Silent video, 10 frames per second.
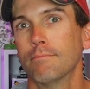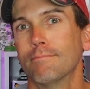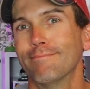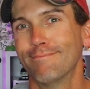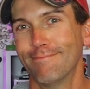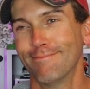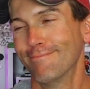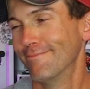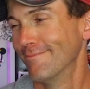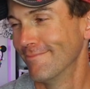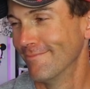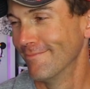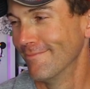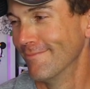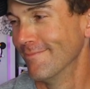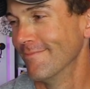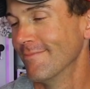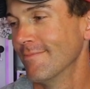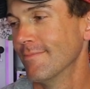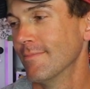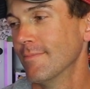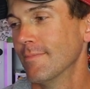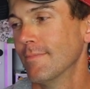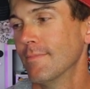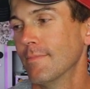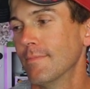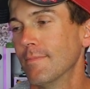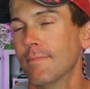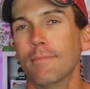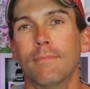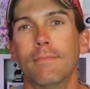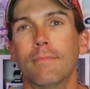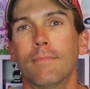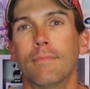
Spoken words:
This person isn't speaking.